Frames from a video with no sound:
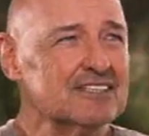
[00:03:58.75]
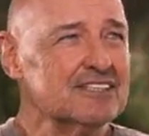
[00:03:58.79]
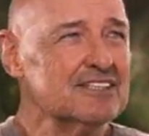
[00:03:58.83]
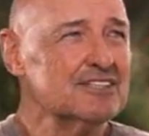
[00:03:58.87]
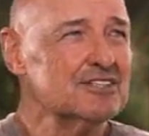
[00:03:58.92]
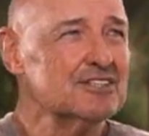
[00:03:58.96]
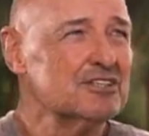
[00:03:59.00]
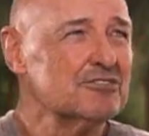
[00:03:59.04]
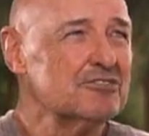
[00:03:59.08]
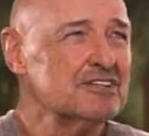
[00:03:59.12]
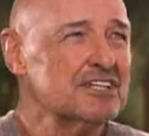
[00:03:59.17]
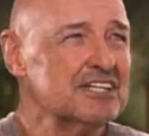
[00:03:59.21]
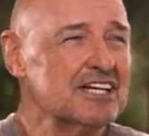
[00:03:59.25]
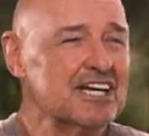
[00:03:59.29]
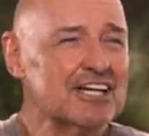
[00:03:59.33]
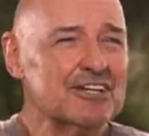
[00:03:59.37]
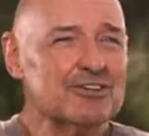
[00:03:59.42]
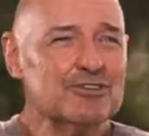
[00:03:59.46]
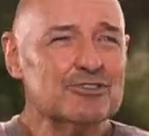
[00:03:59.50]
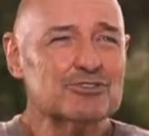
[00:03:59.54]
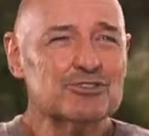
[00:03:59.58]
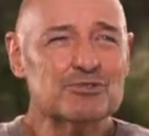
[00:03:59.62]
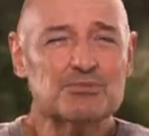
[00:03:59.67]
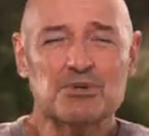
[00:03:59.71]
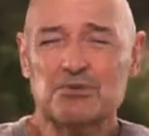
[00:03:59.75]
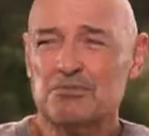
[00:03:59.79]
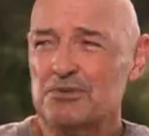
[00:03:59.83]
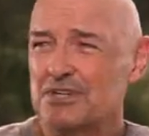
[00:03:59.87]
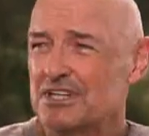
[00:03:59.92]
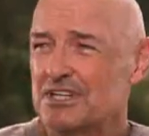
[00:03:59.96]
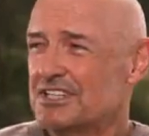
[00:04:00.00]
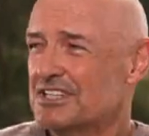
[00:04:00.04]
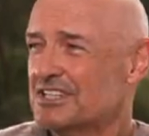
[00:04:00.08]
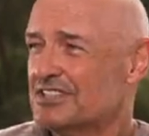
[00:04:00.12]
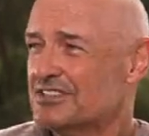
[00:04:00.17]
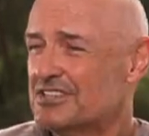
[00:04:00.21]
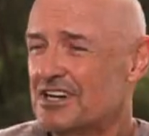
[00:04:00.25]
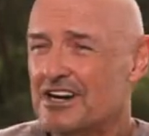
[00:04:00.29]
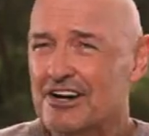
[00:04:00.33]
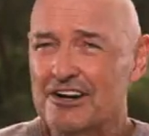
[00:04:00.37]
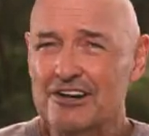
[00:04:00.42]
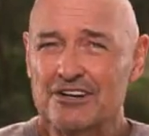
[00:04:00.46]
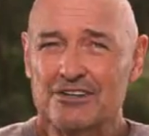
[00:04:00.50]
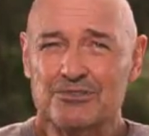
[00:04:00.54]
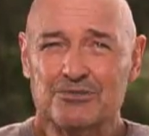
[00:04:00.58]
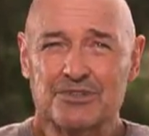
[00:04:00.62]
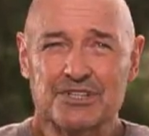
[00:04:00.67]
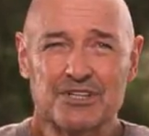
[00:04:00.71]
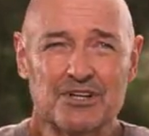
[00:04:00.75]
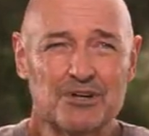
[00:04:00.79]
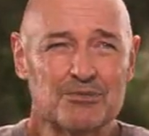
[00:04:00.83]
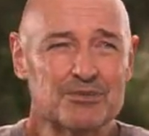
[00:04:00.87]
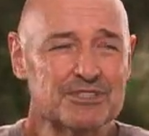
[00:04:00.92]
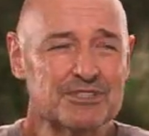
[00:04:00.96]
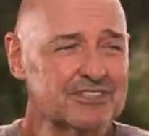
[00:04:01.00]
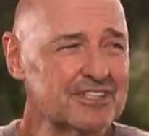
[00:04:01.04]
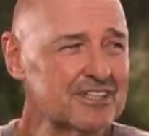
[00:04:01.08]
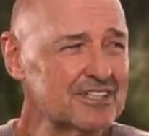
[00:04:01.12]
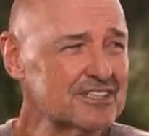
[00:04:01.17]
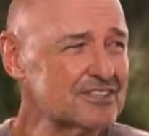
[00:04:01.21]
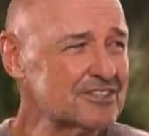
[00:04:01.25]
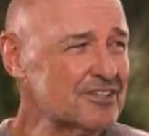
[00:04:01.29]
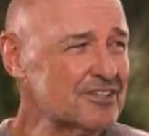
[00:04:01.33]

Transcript: Naveen Andrews would be playing the guitar, and we'd all be singing